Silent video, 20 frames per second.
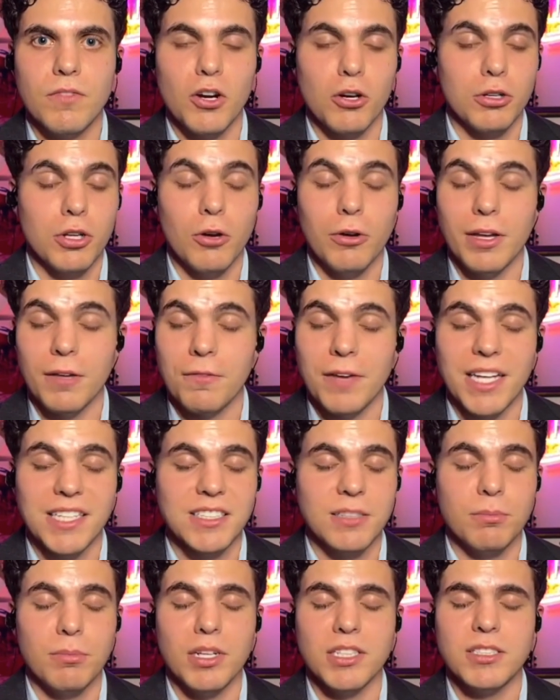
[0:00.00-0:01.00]
There are no ifs,
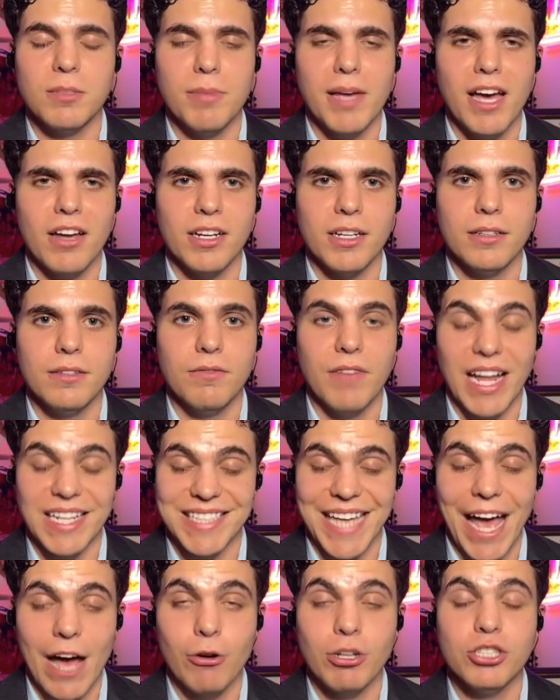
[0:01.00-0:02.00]
ands, and buts about it.
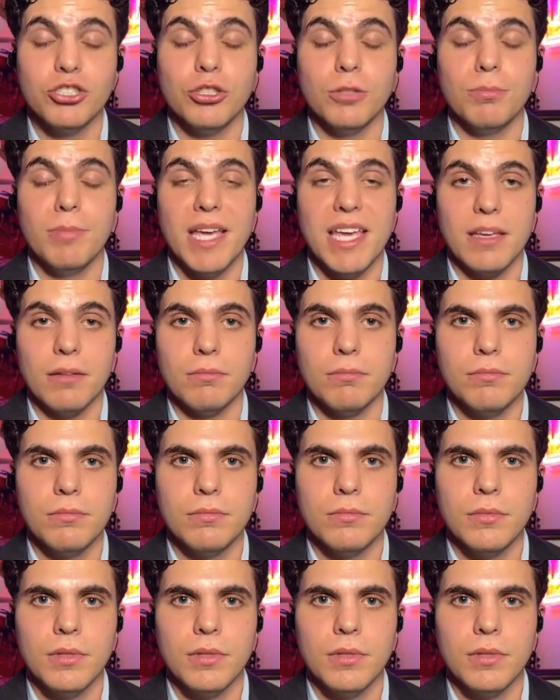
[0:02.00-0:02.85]
That's how it should be.